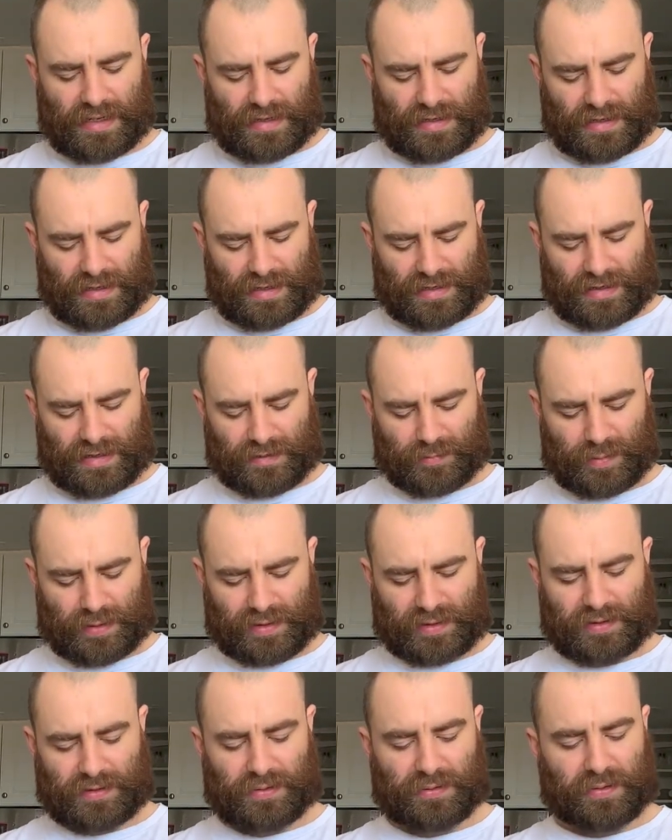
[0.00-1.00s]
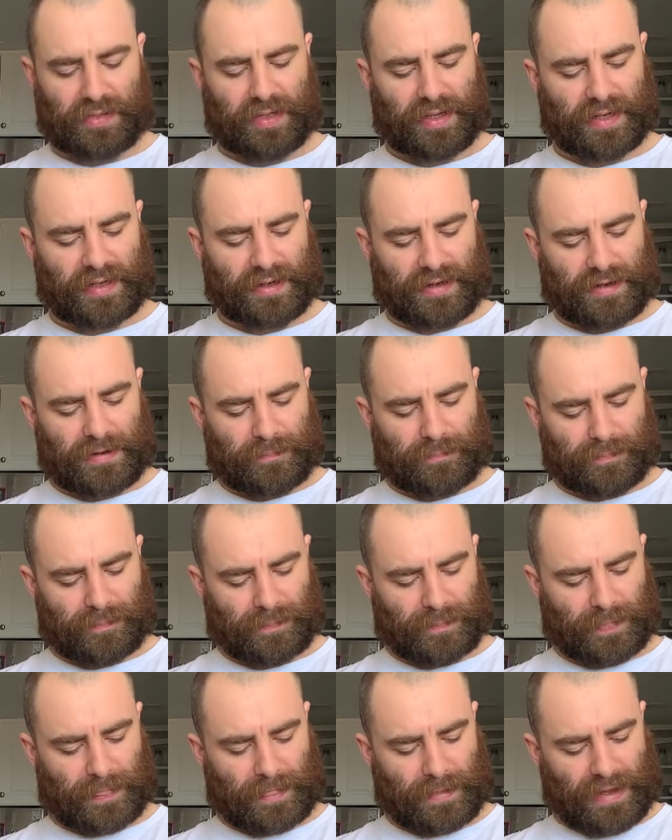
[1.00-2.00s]
But they do thicken up.
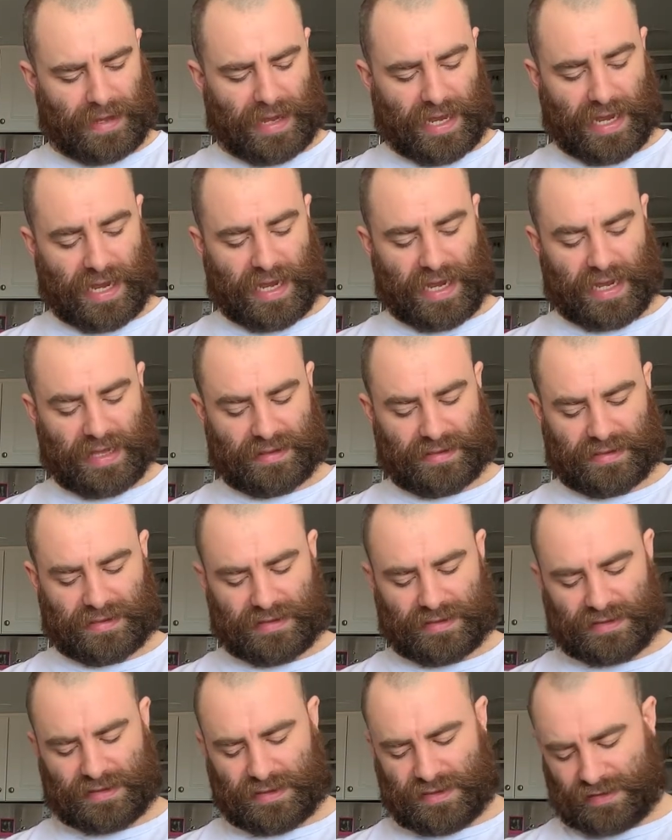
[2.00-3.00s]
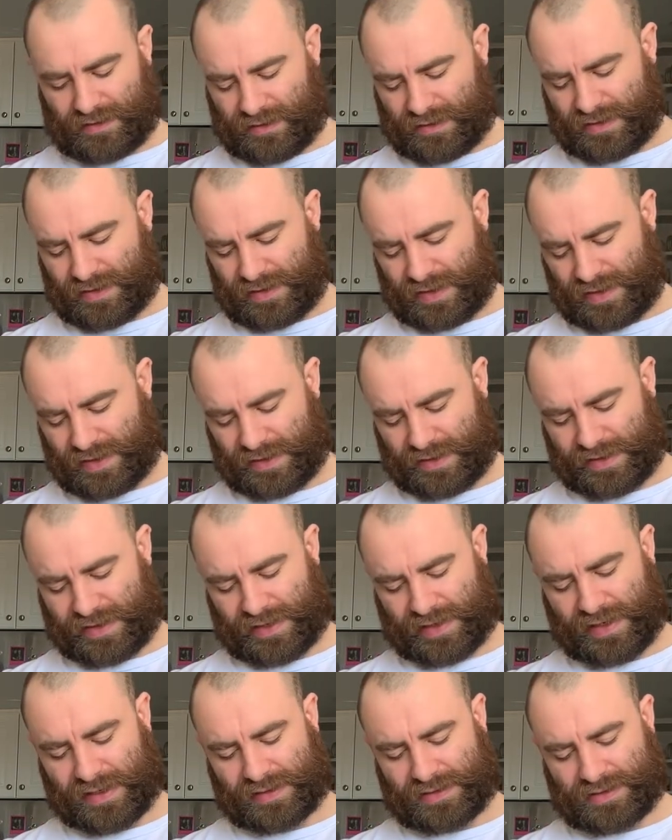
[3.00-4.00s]
And the other thing
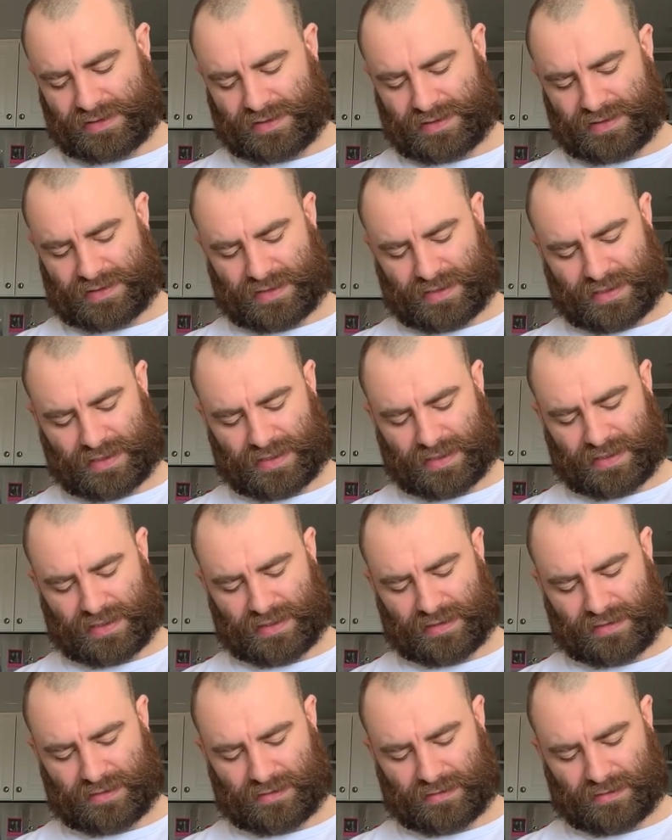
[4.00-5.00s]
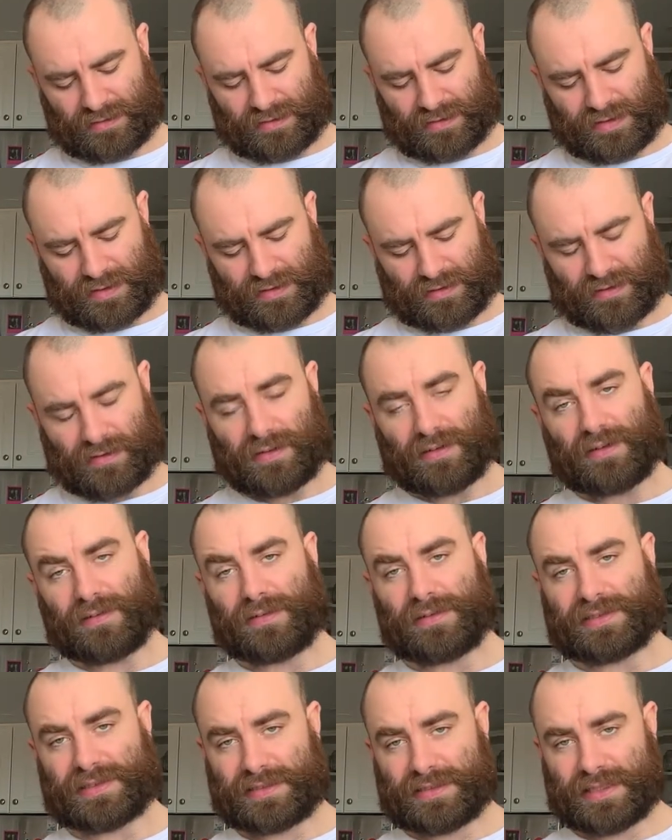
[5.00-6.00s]
is, like
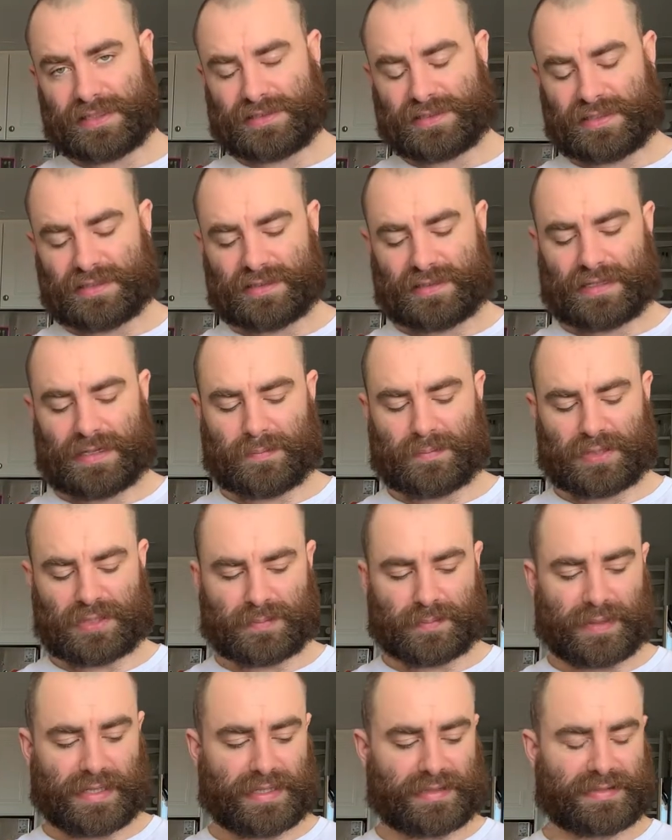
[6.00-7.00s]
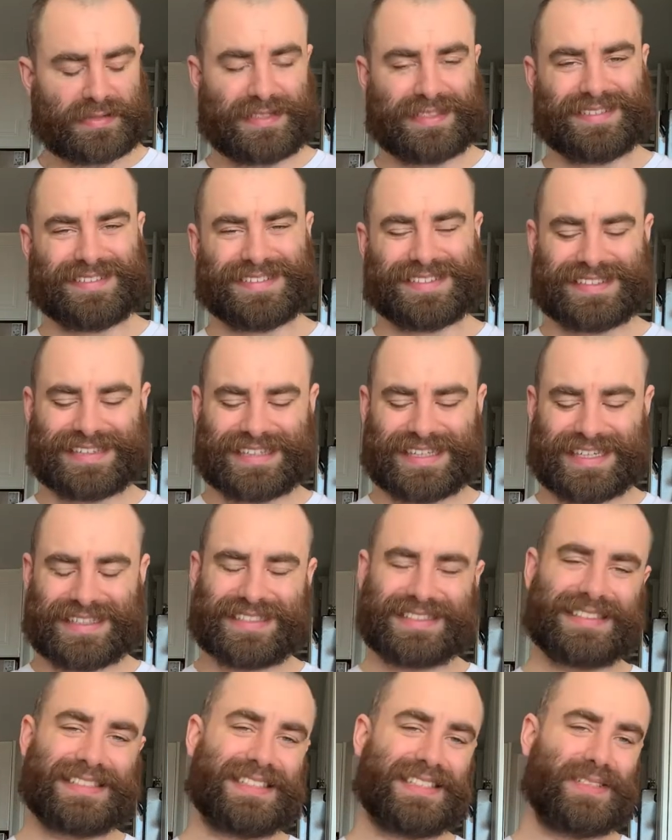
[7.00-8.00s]
all snakes that are kept as pets, there is a
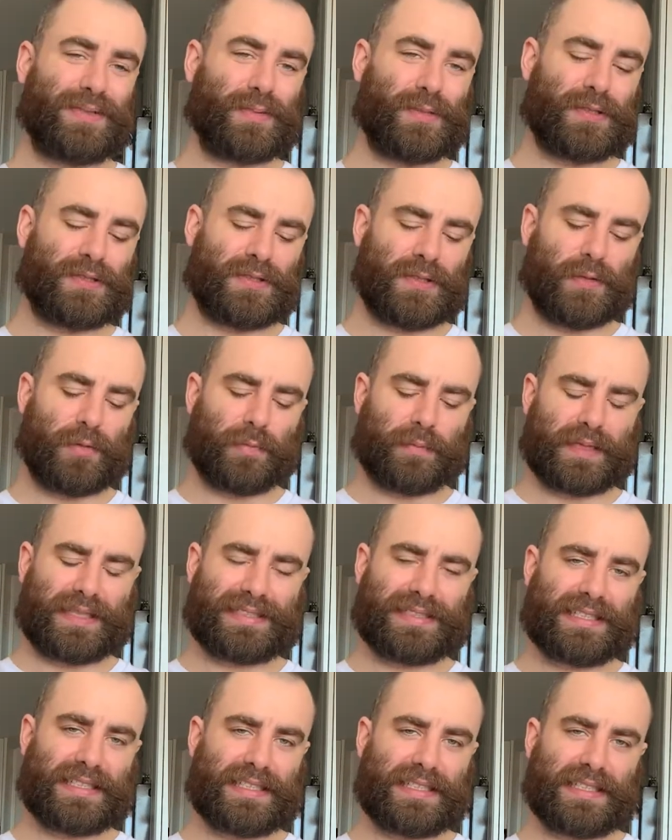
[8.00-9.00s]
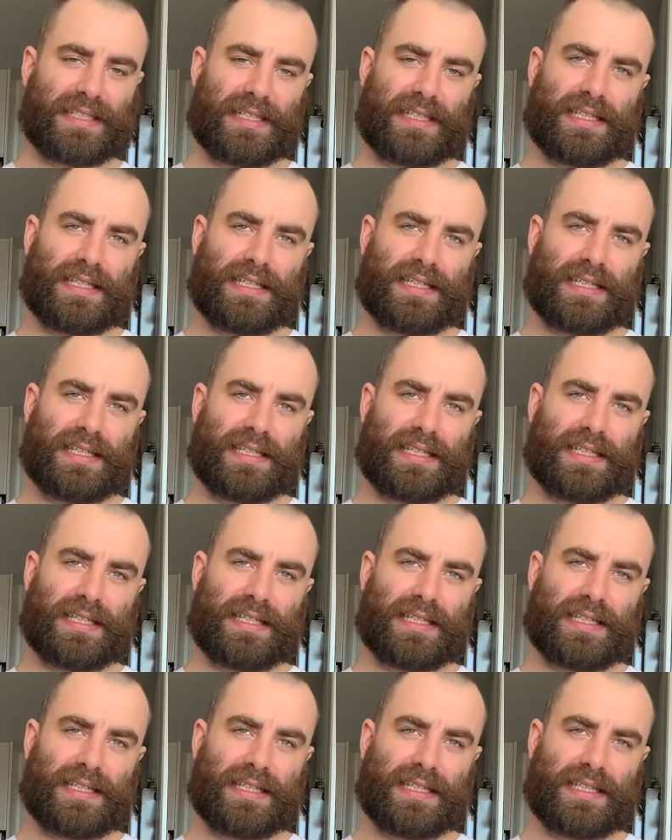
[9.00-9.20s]
tendency towards obesity.